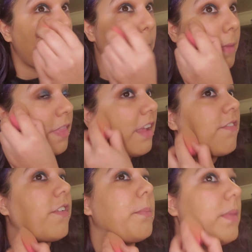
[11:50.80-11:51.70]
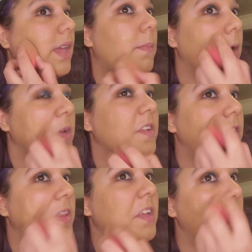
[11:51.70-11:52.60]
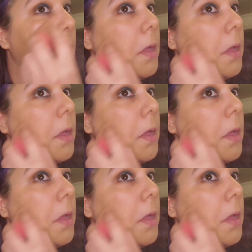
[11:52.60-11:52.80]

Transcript: I think for me personally,